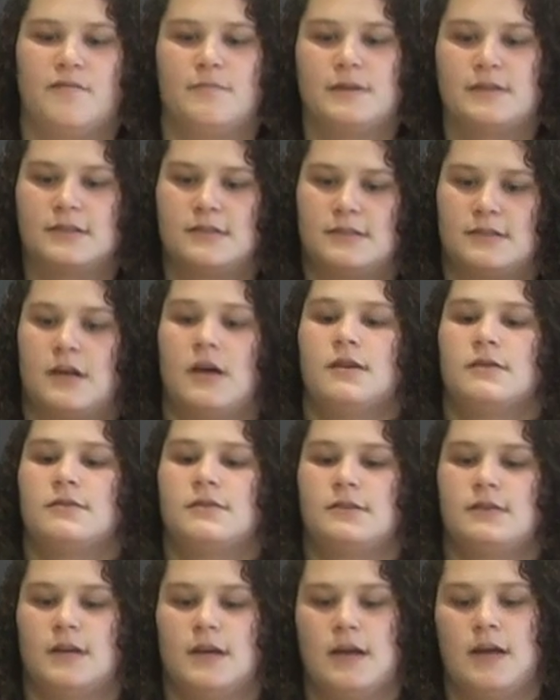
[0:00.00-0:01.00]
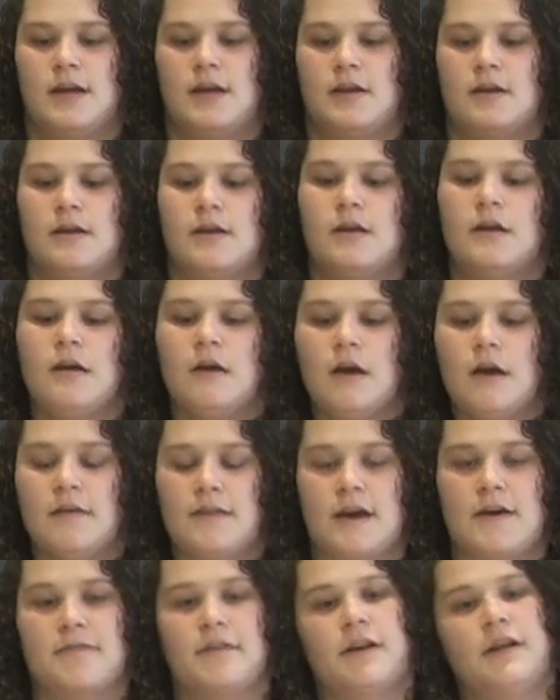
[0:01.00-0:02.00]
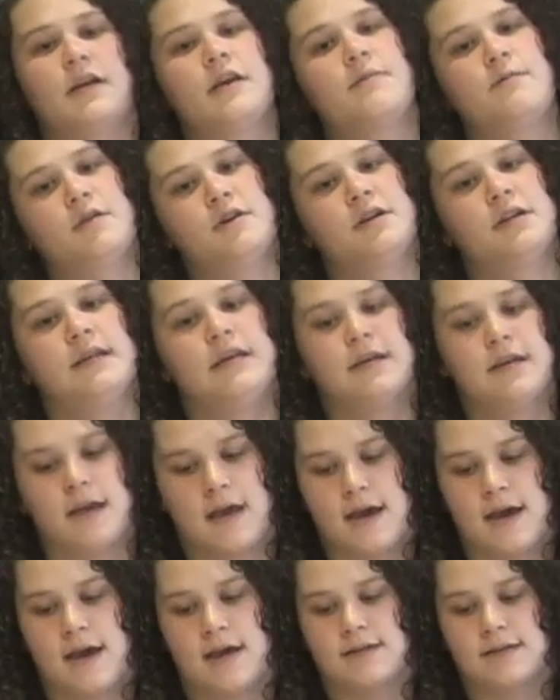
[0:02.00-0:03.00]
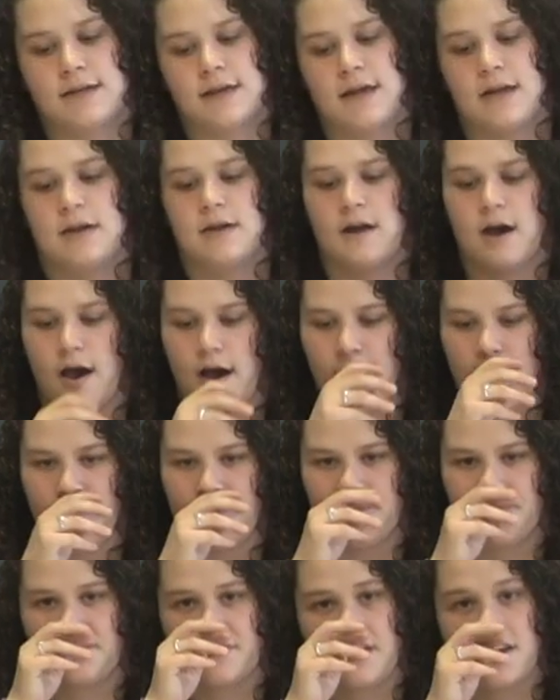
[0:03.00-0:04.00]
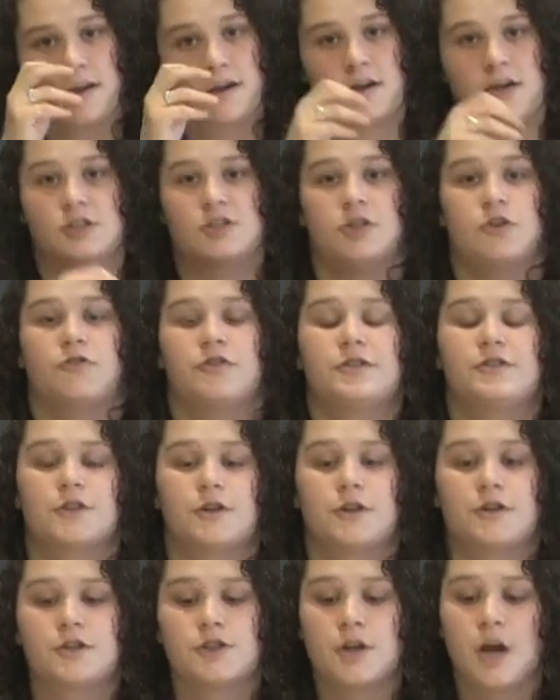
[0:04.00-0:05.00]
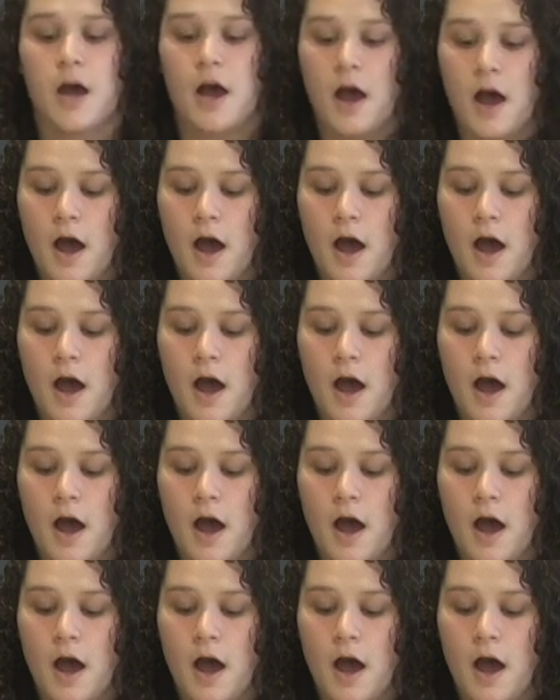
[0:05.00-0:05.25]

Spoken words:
been discussed in the athletic community and in concussion research.